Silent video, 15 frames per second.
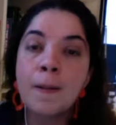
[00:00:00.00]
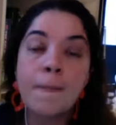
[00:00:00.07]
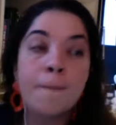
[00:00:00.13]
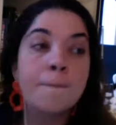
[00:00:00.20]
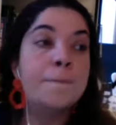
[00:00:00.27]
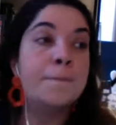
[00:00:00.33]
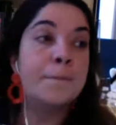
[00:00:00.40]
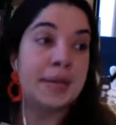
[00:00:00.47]

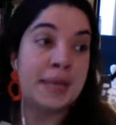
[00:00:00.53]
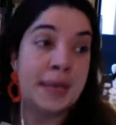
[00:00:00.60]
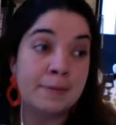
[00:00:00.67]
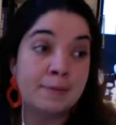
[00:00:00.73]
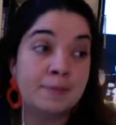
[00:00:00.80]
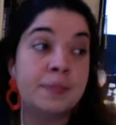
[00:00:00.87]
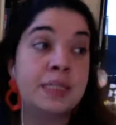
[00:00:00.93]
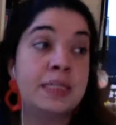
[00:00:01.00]
But yeah,
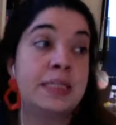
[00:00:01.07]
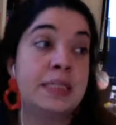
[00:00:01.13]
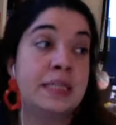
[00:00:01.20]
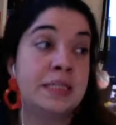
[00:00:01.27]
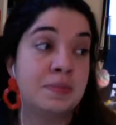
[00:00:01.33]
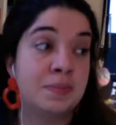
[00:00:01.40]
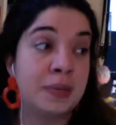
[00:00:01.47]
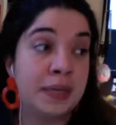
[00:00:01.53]
that
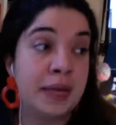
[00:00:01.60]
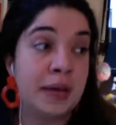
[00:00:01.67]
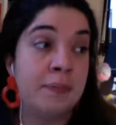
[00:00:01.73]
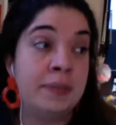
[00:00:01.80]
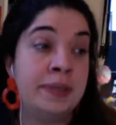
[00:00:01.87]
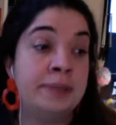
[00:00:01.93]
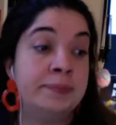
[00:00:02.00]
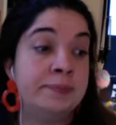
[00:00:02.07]
has been
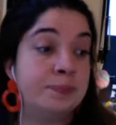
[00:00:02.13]
happening.